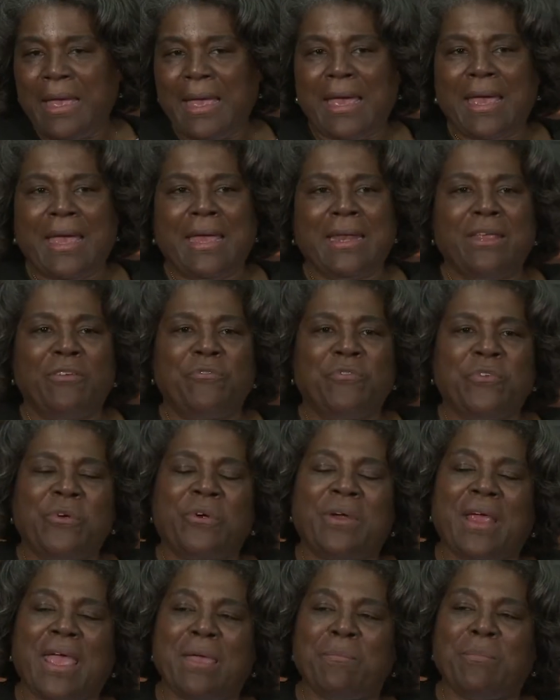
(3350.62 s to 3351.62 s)
And if
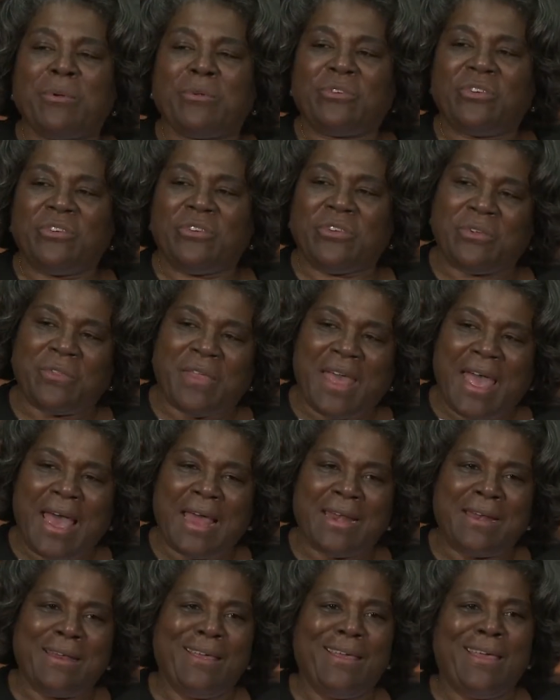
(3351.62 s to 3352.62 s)
you're able to do
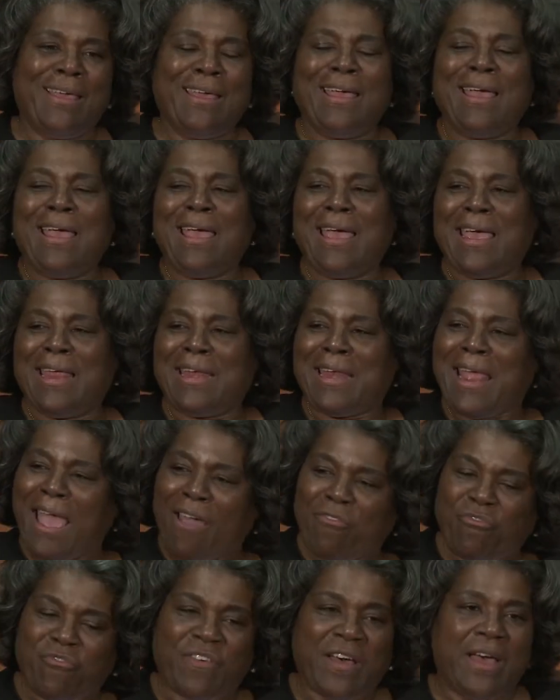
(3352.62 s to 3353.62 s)
that and
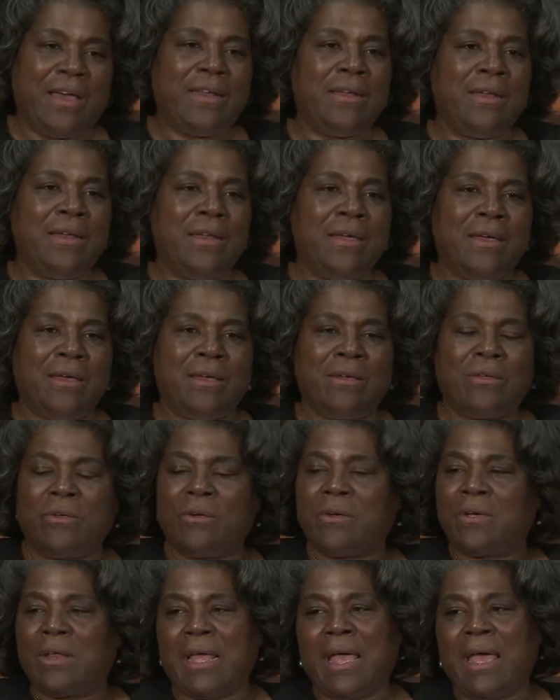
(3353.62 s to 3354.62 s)
have fun,
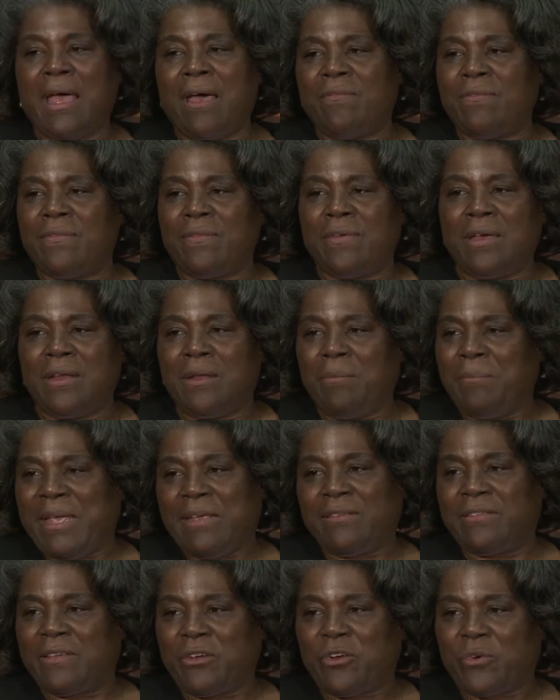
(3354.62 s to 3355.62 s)
you're going to have an
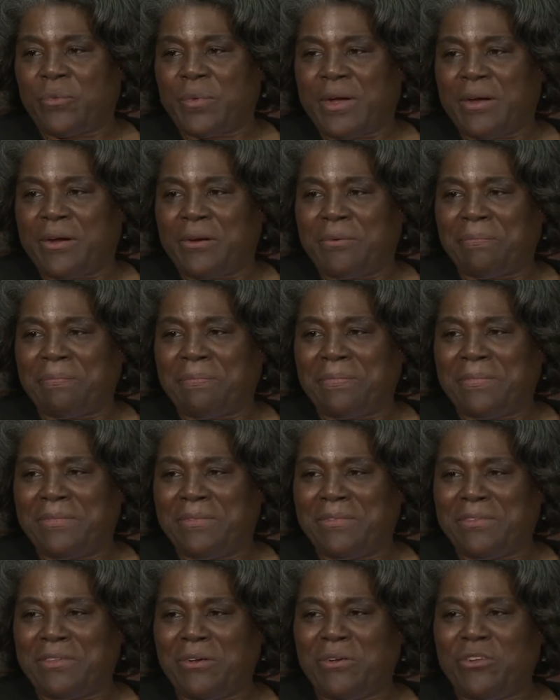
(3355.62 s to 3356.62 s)
amazing career.
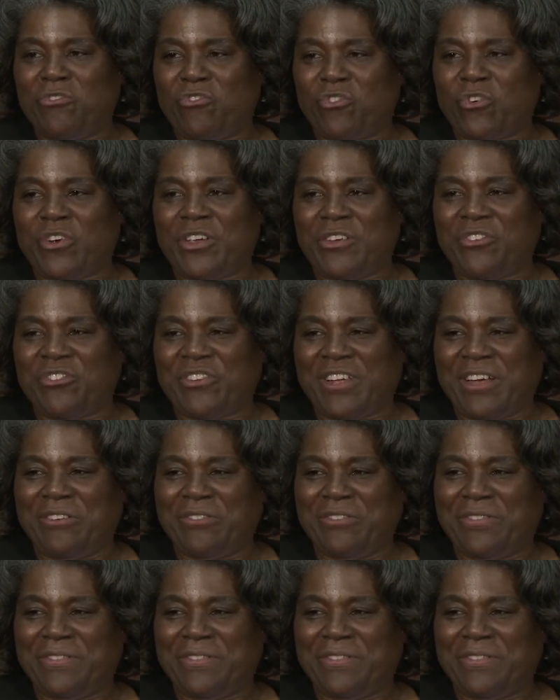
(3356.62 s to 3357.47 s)
So enjoy yourself.